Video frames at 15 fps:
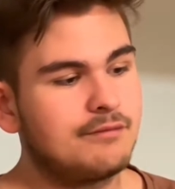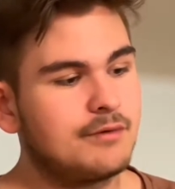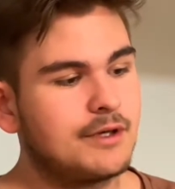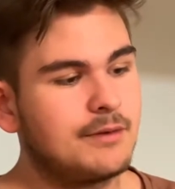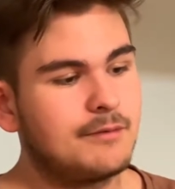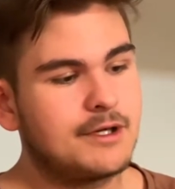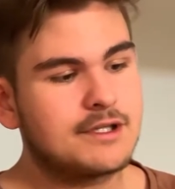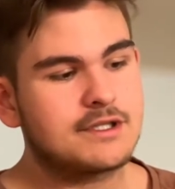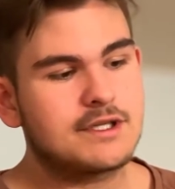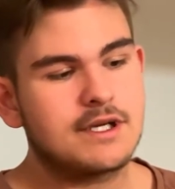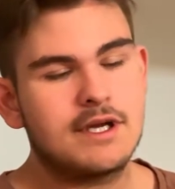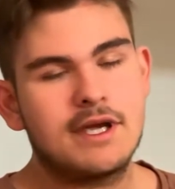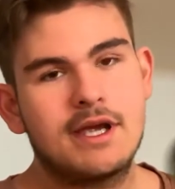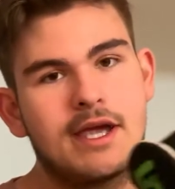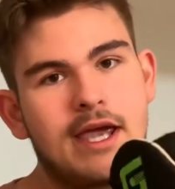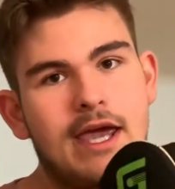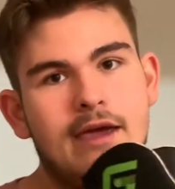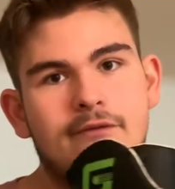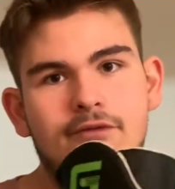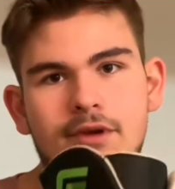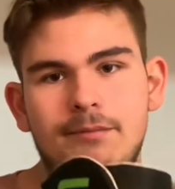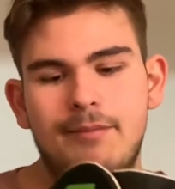Pretty much
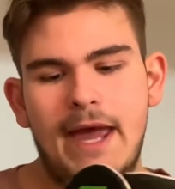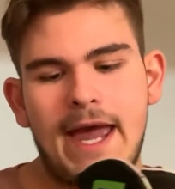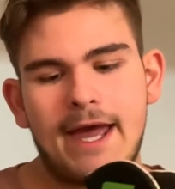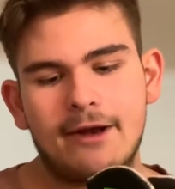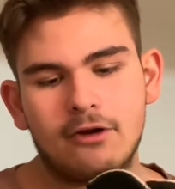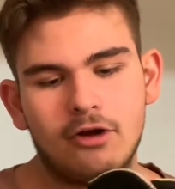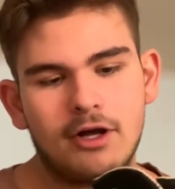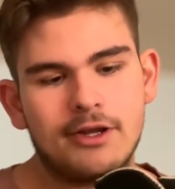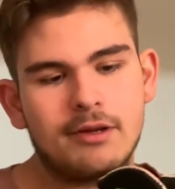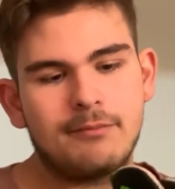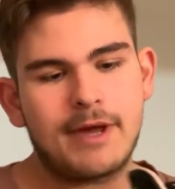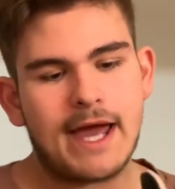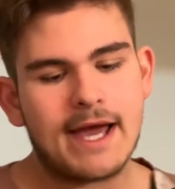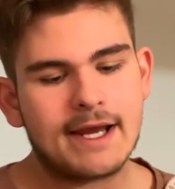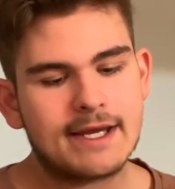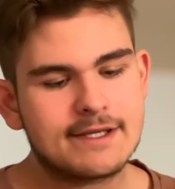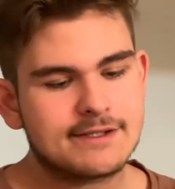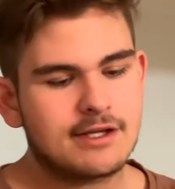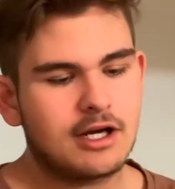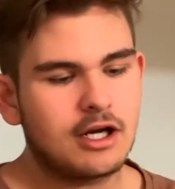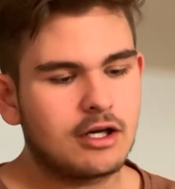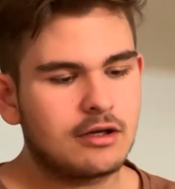every panel on the back has
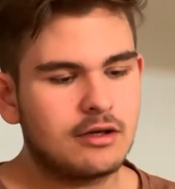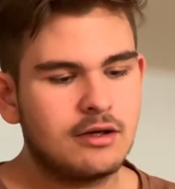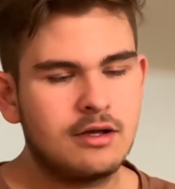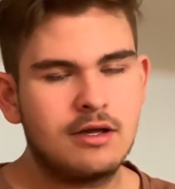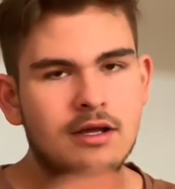a hard